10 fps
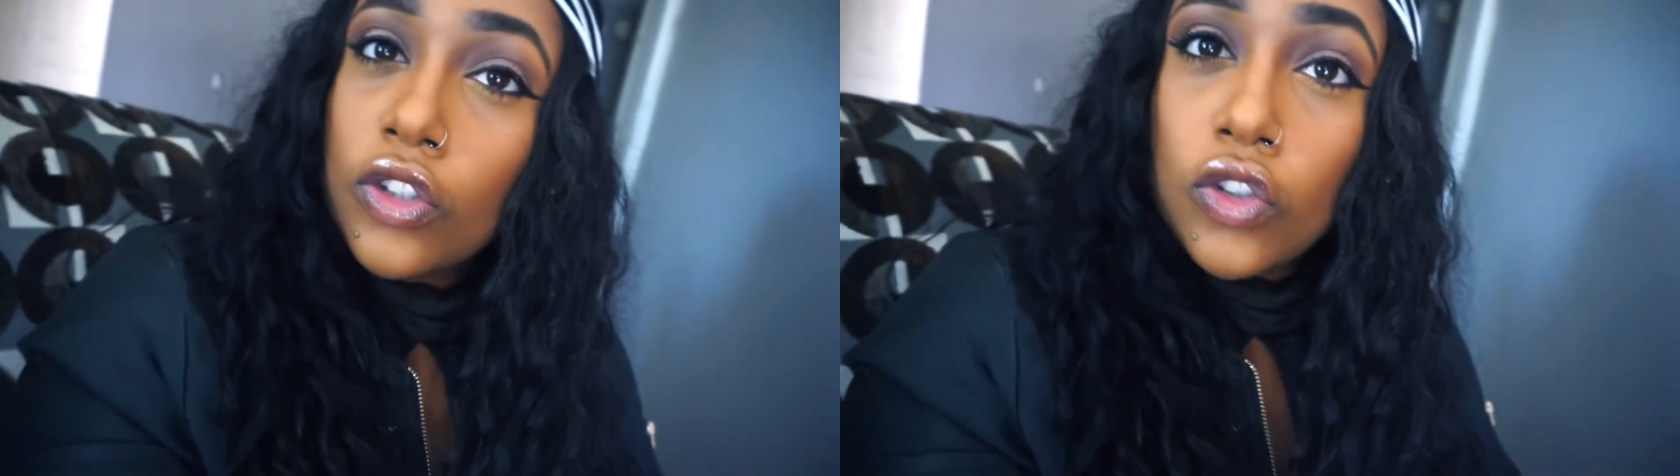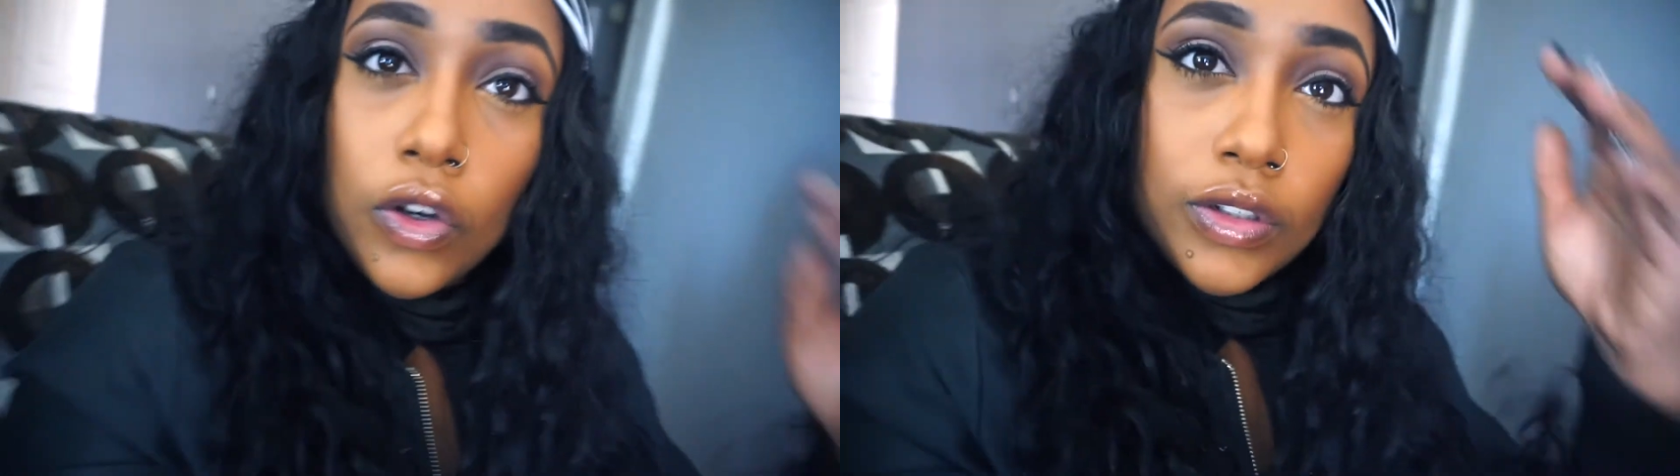
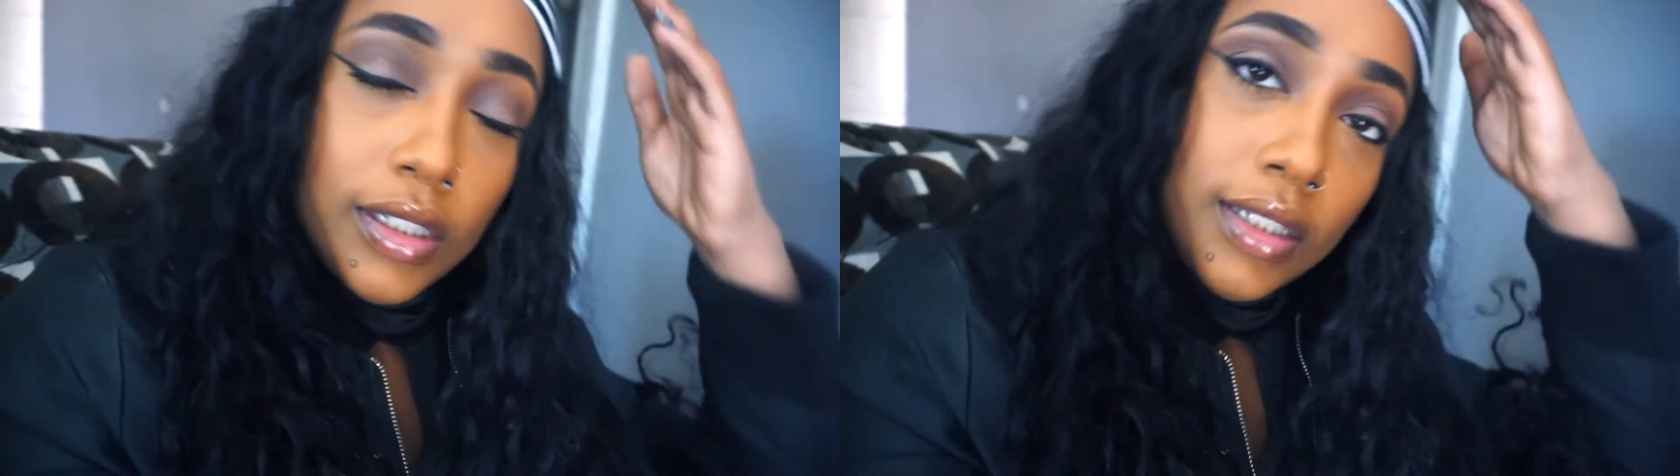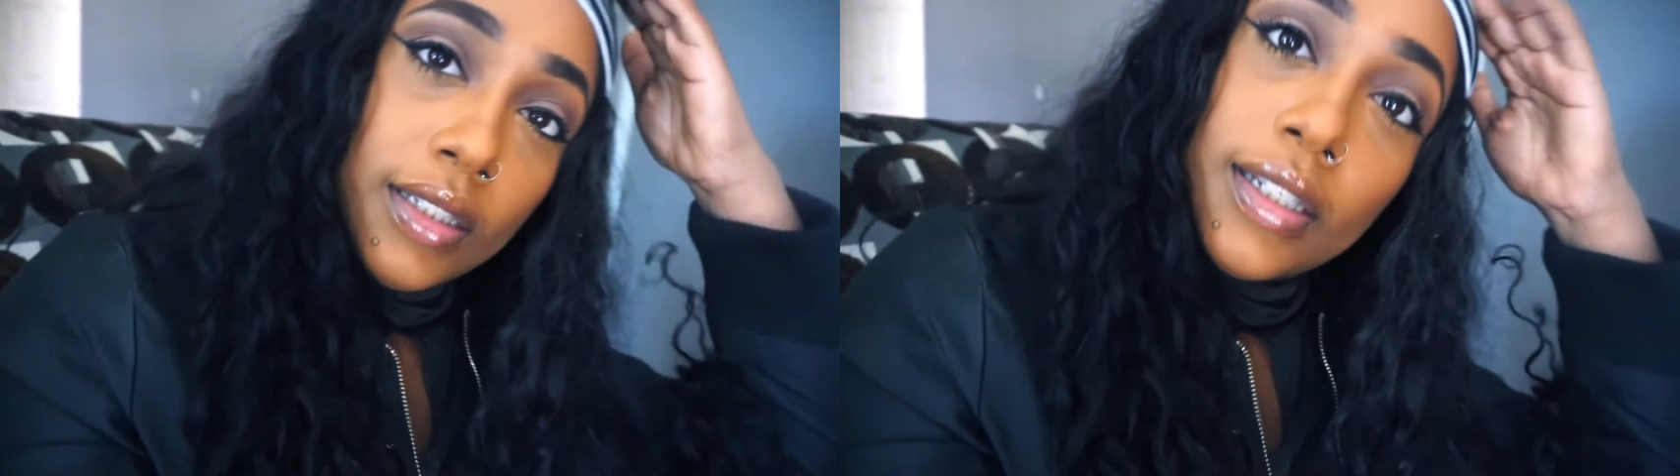so
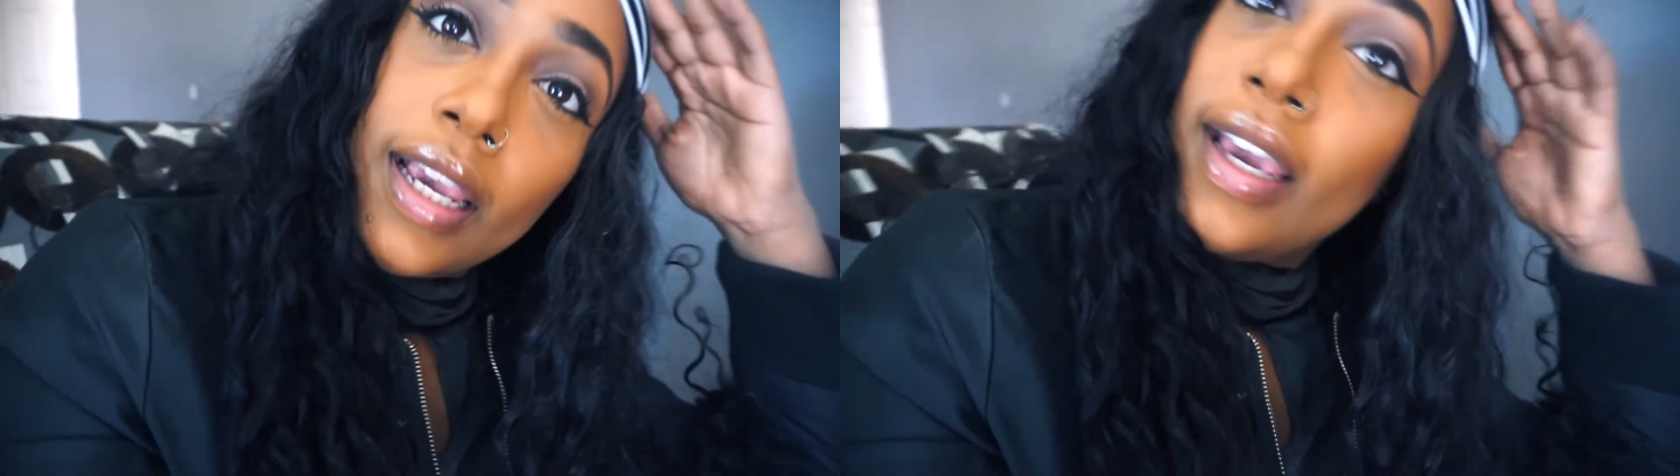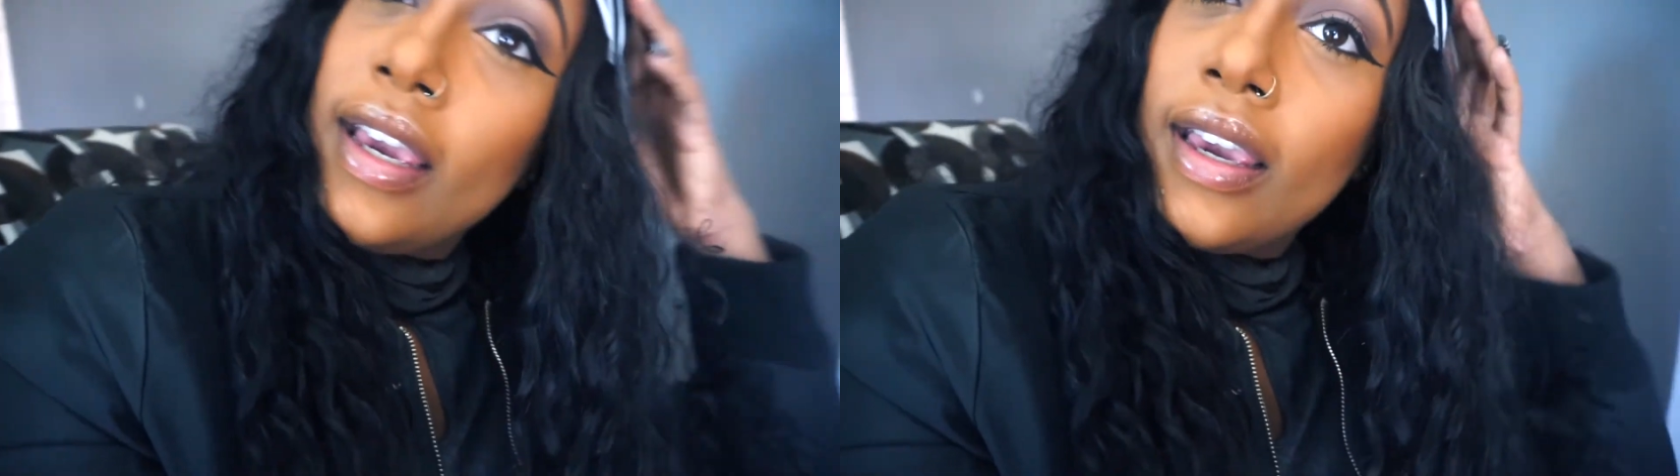
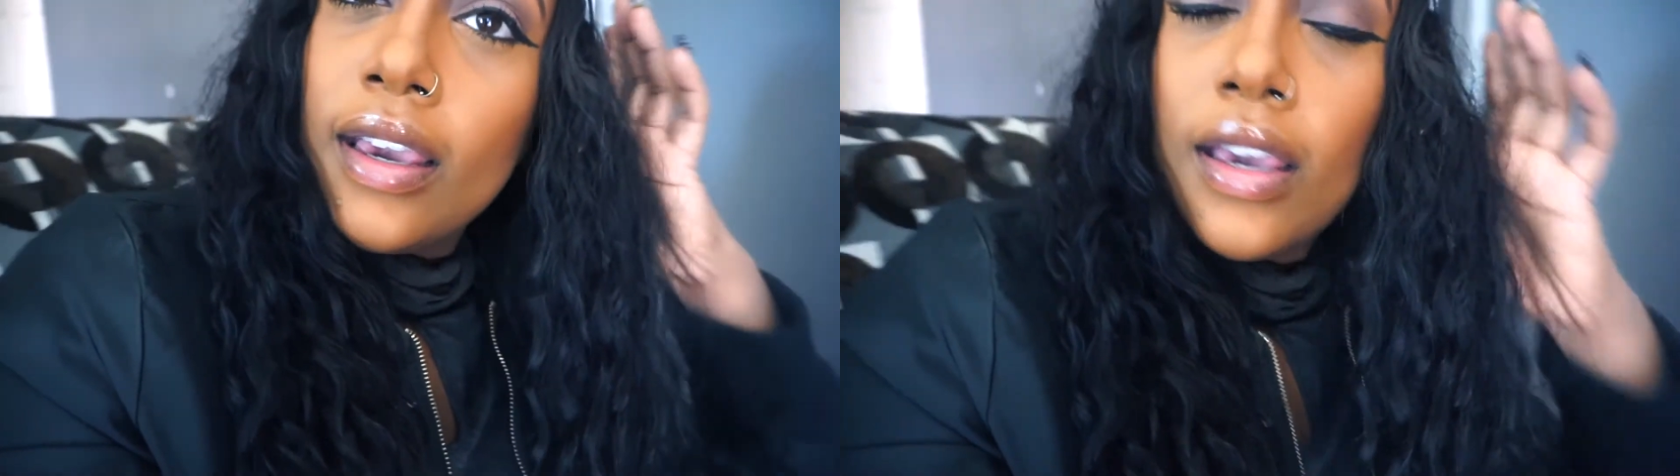today